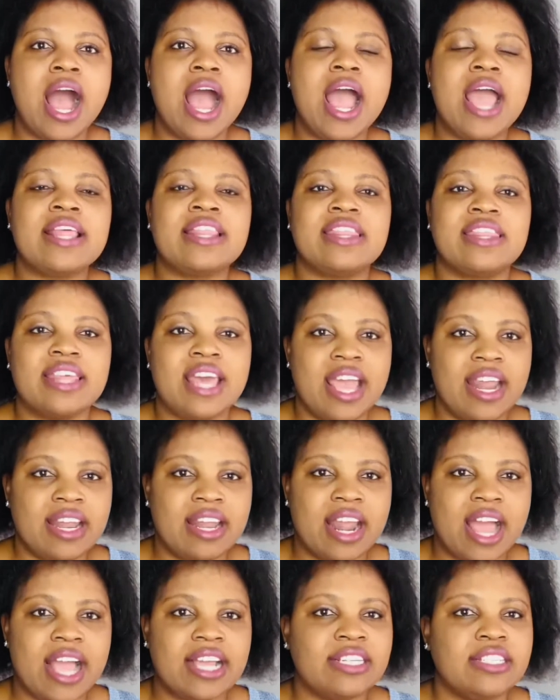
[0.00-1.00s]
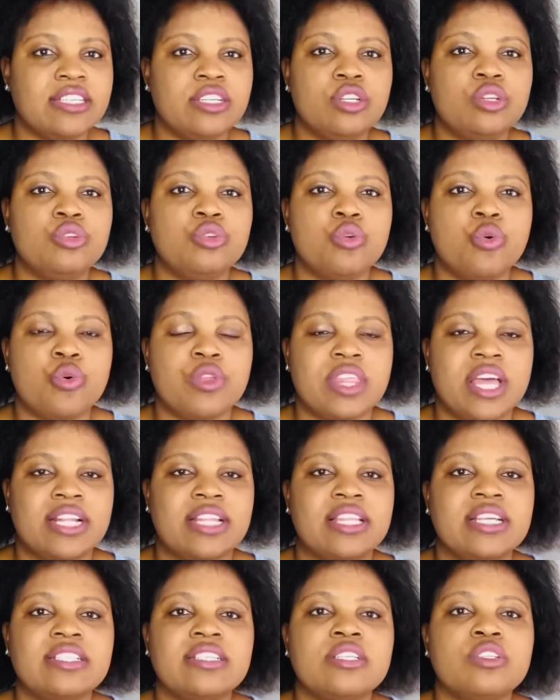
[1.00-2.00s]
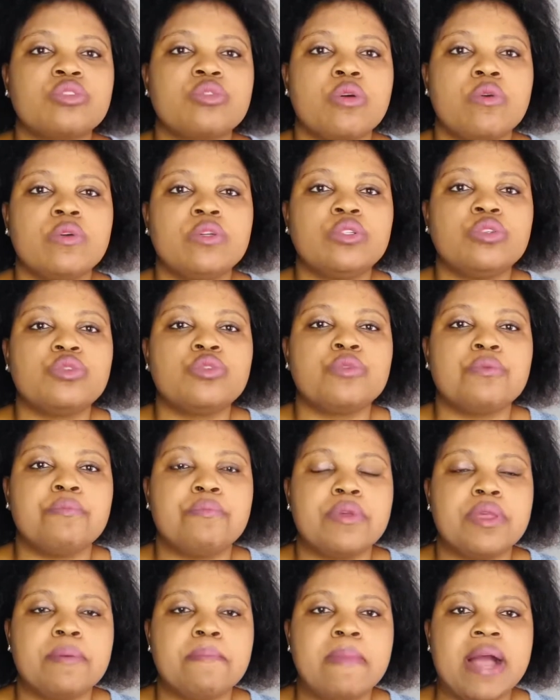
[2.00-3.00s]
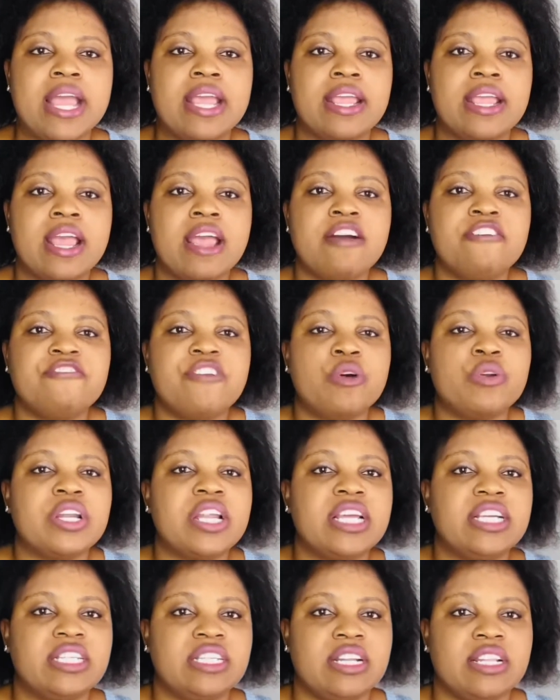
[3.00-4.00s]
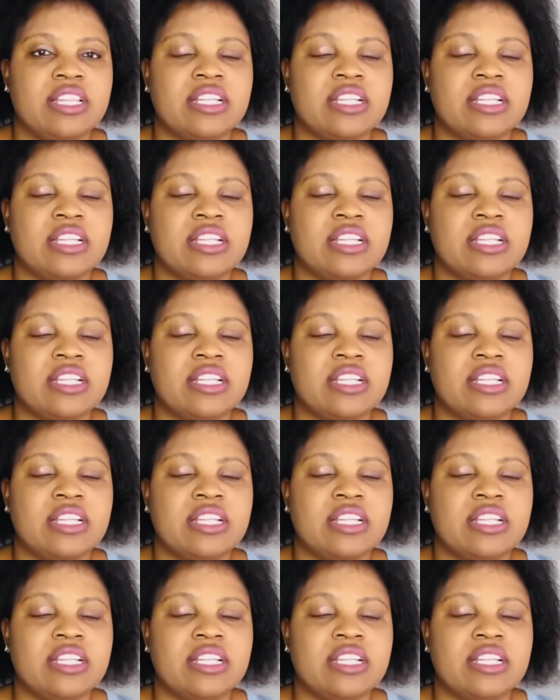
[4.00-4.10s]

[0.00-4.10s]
Then I didn't know that this is going to be my foundation.